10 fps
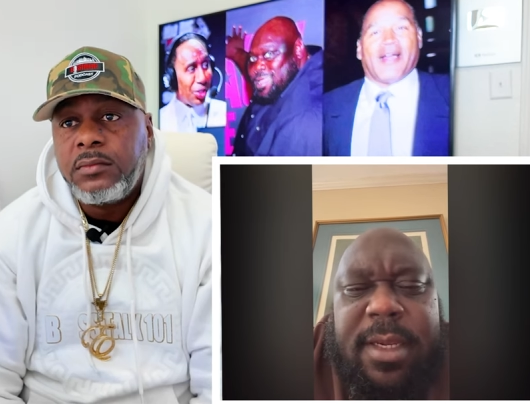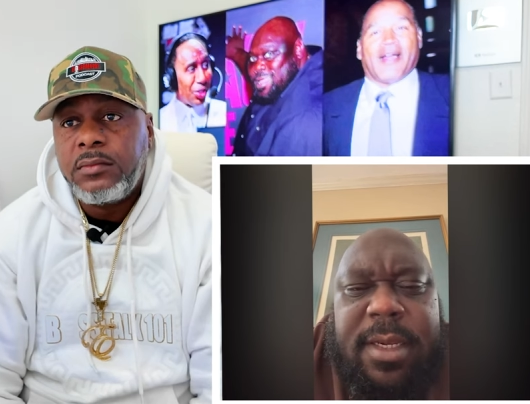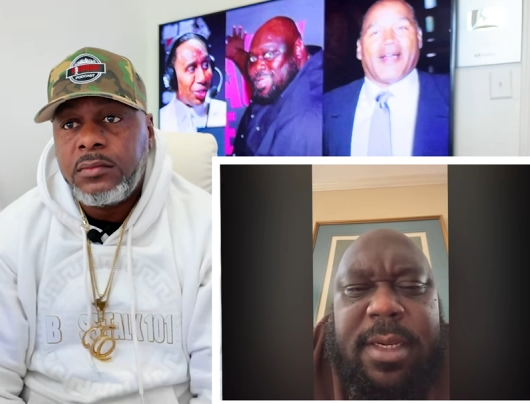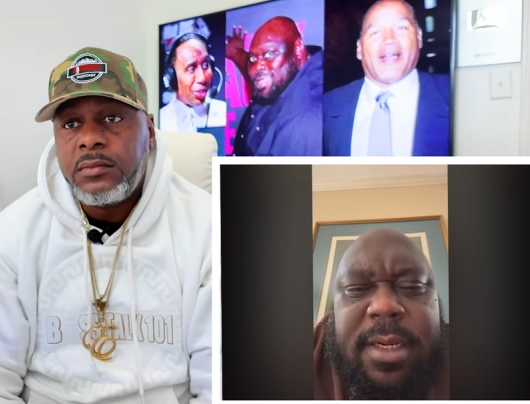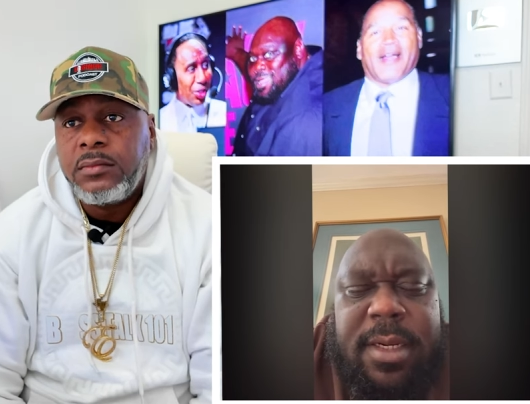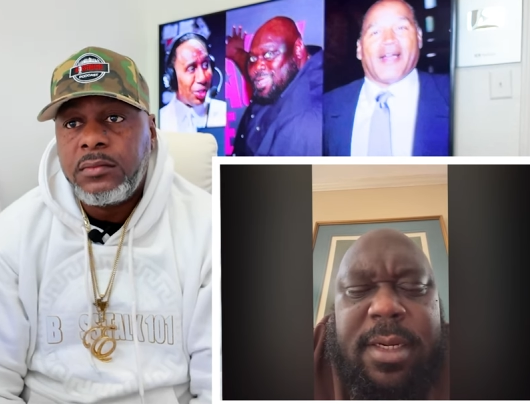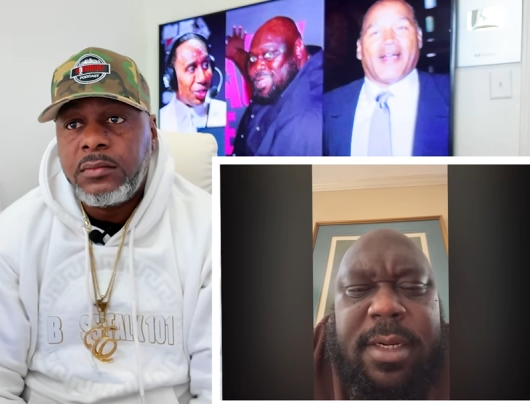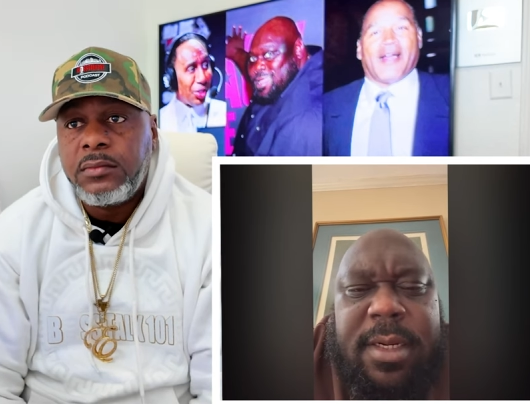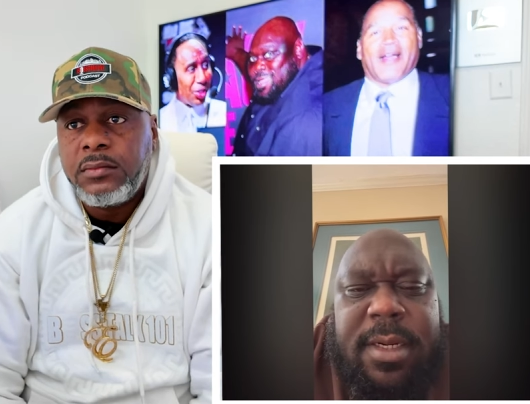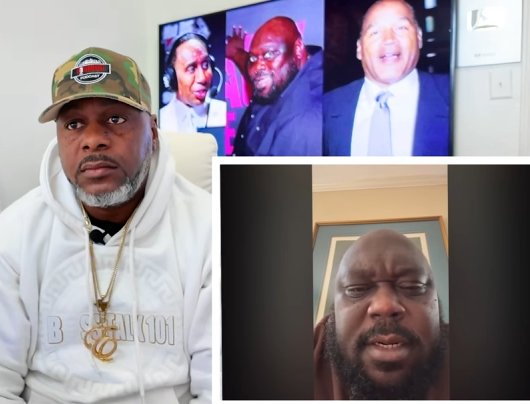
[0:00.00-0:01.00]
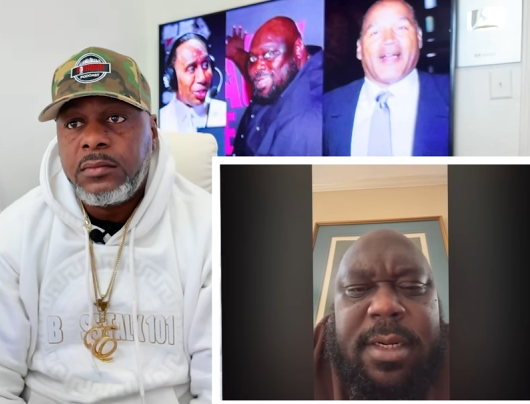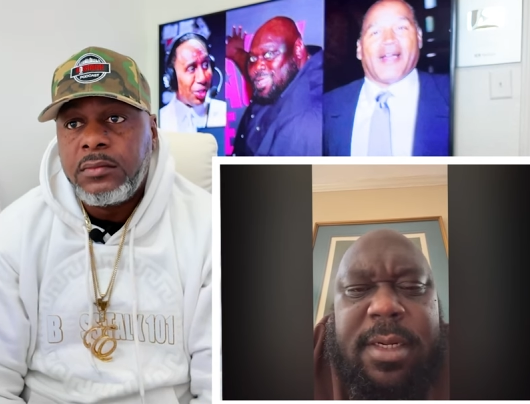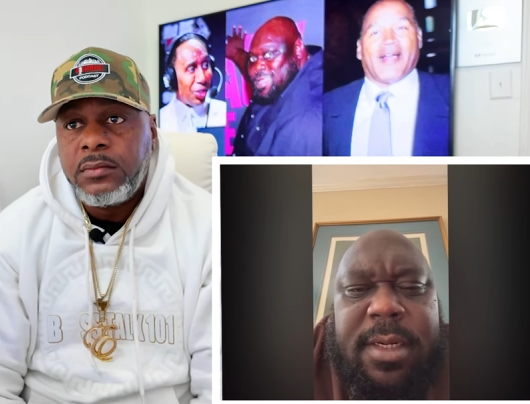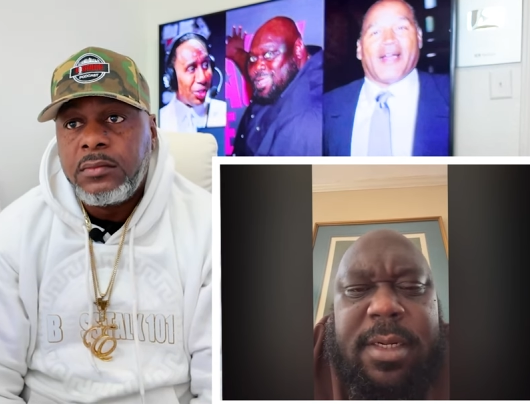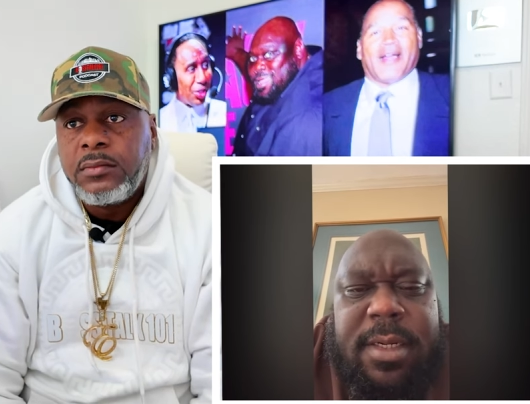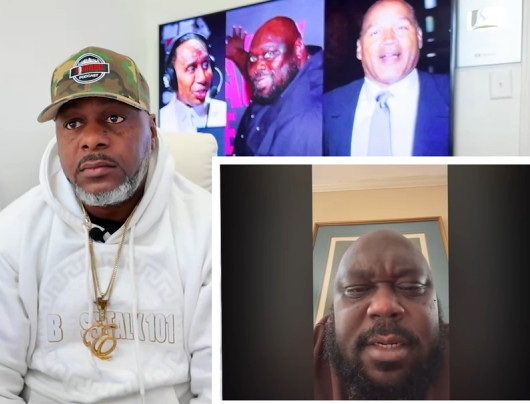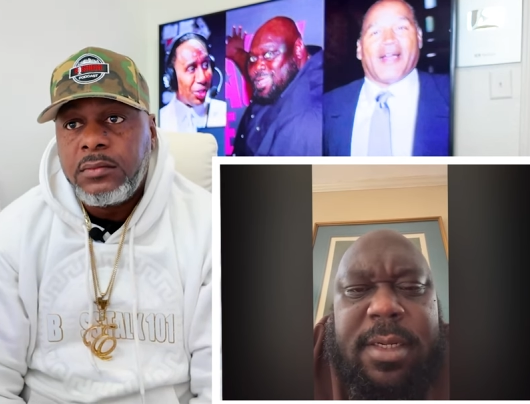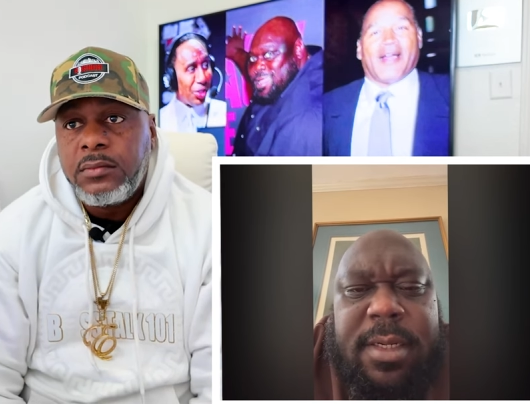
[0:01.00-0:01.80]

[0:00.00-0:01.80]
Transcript: (silence)